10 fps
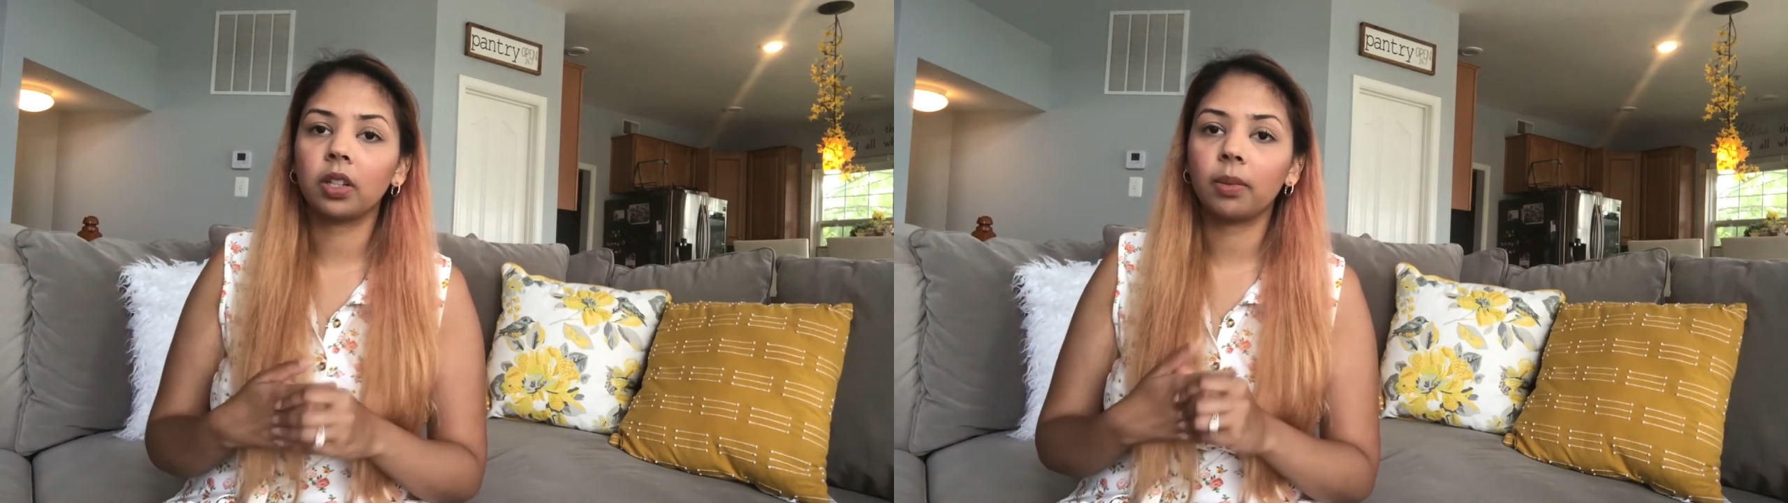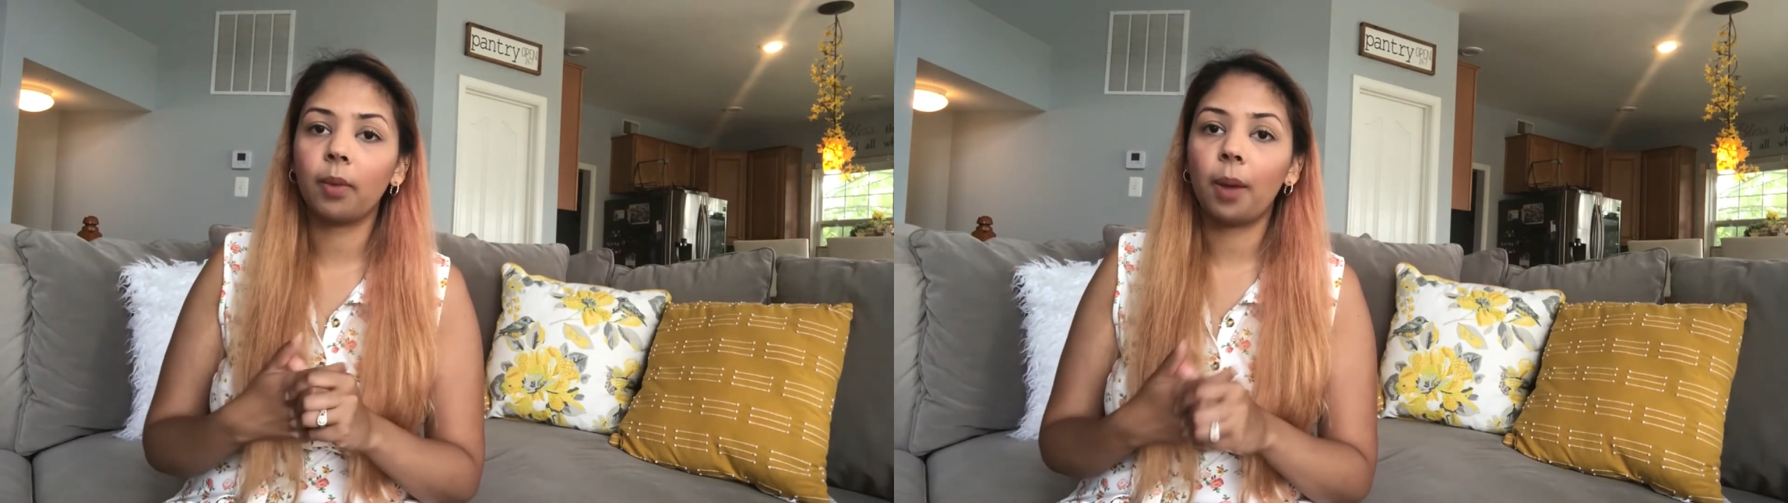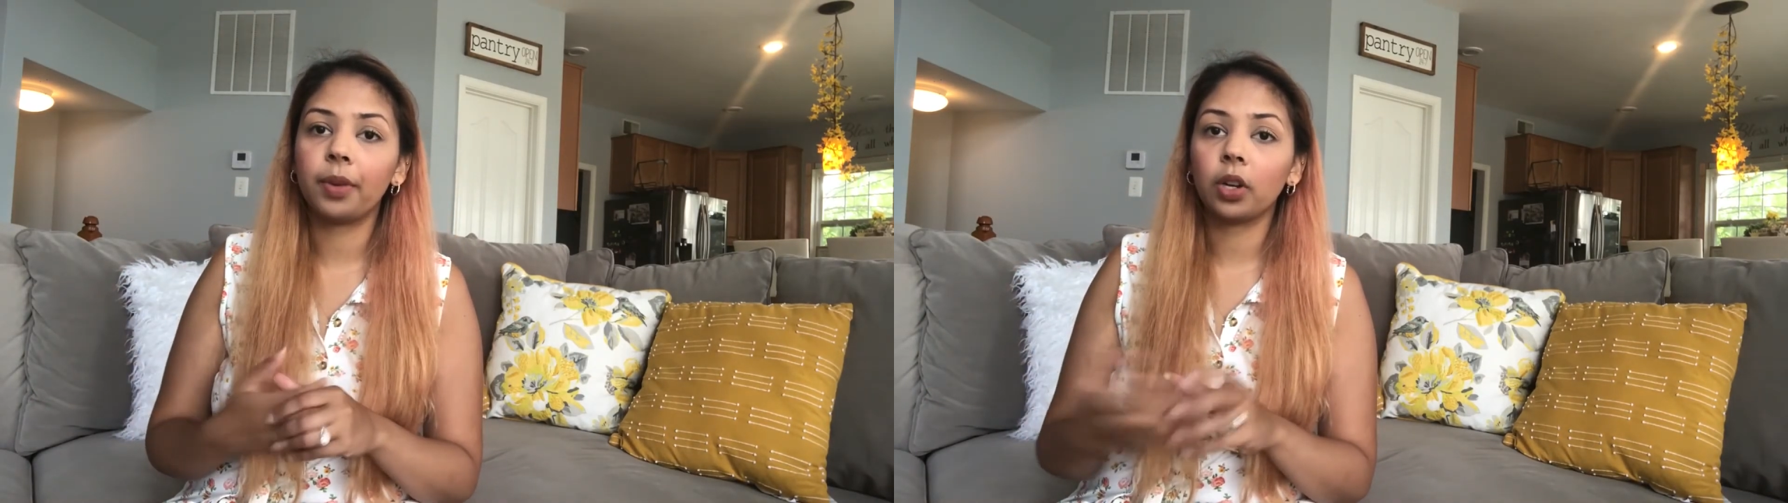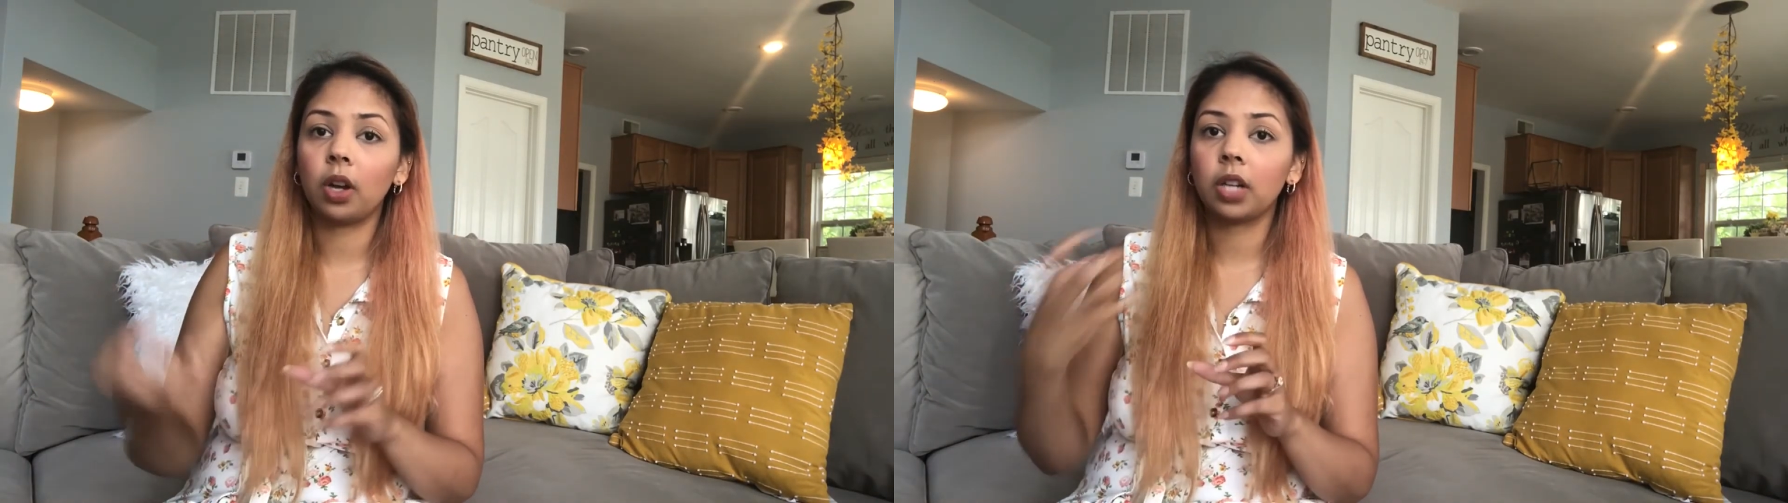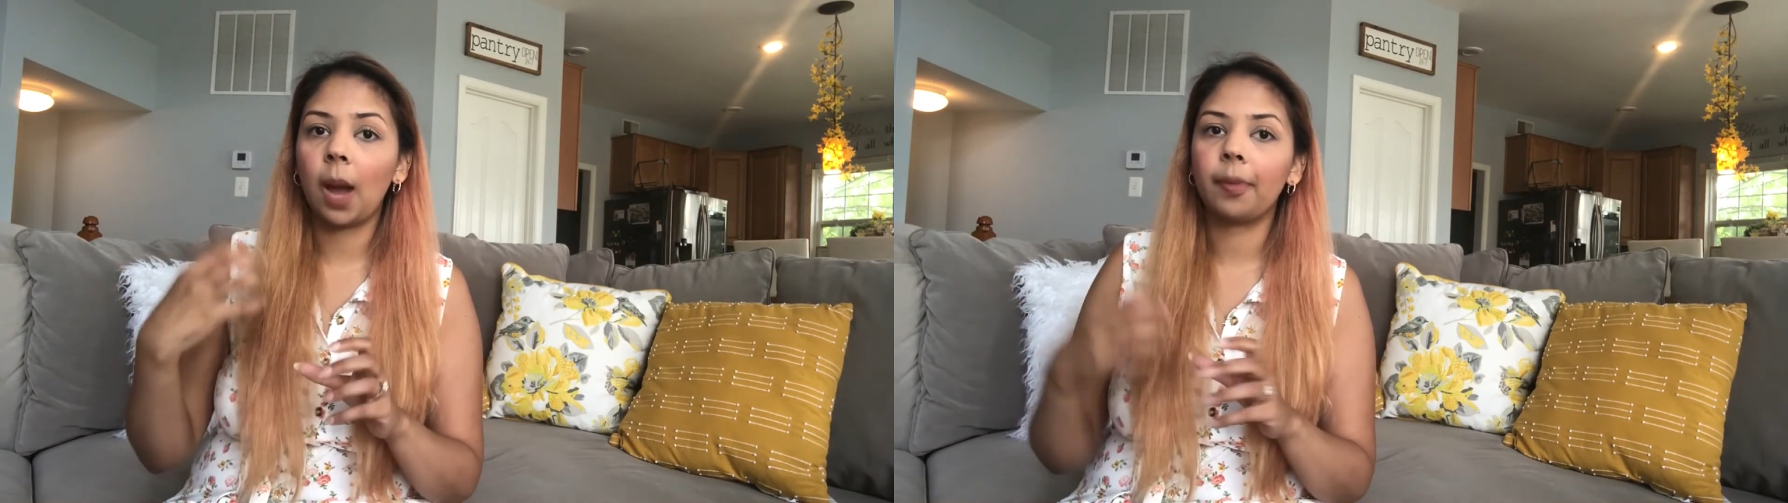thermometer on
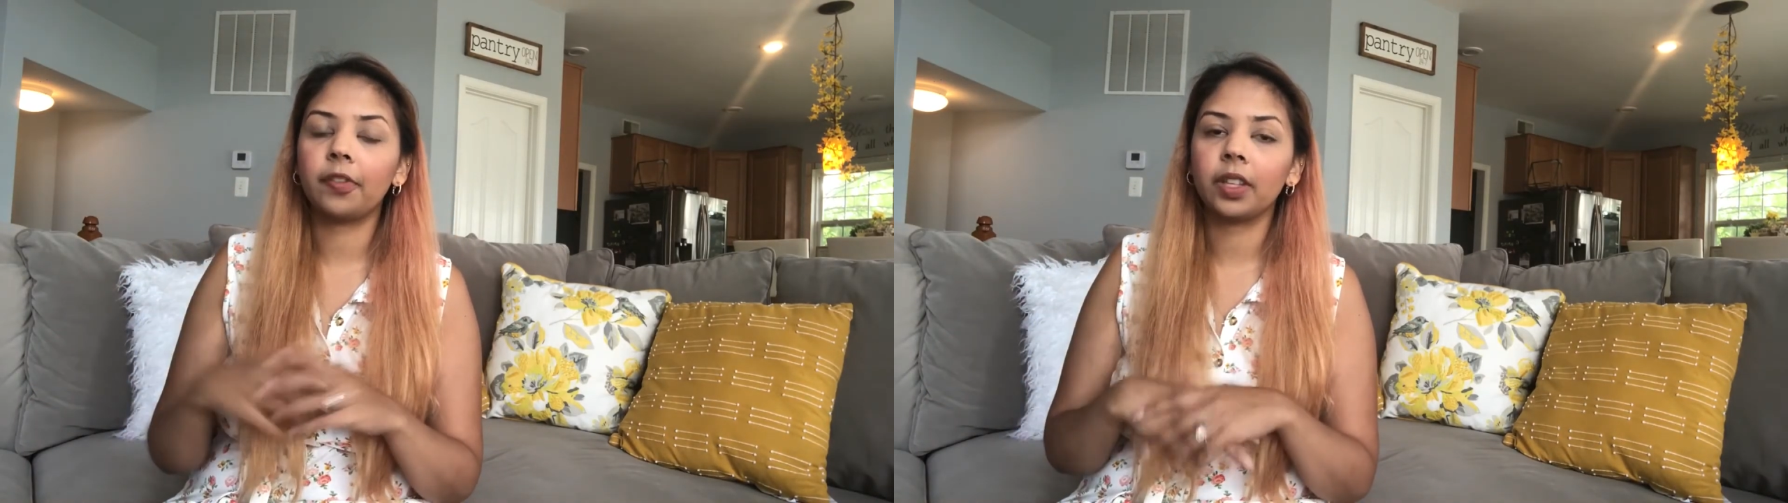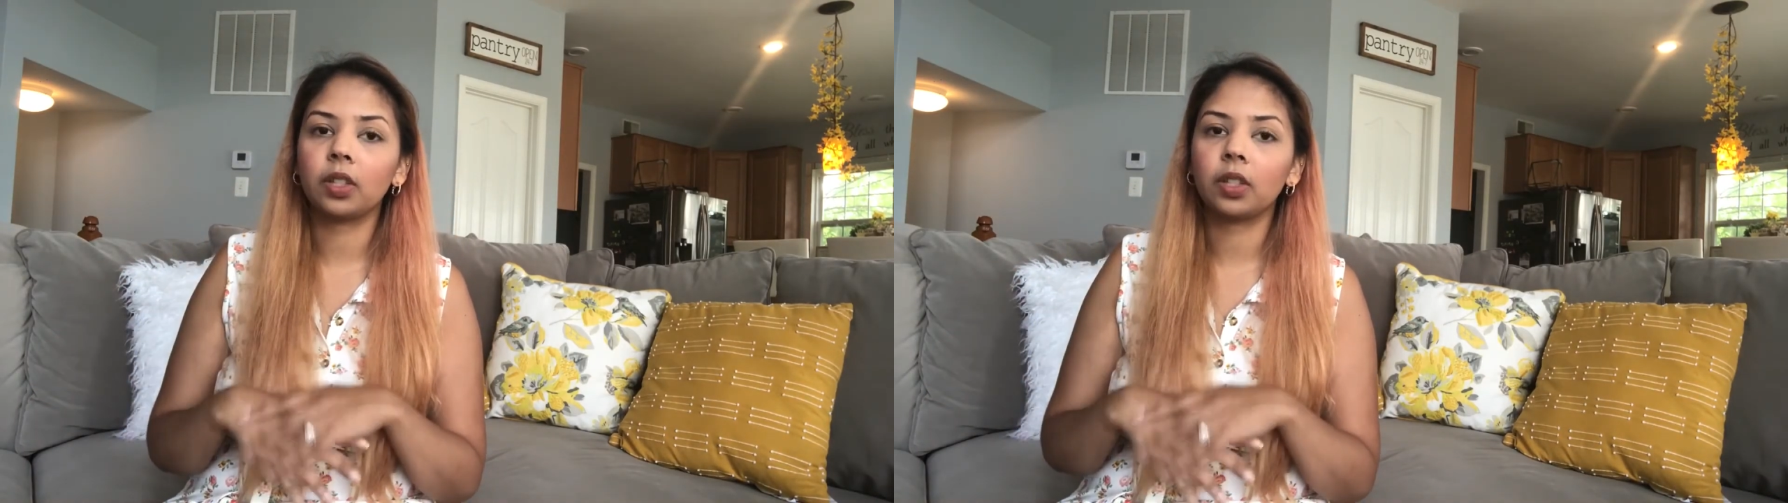top of it.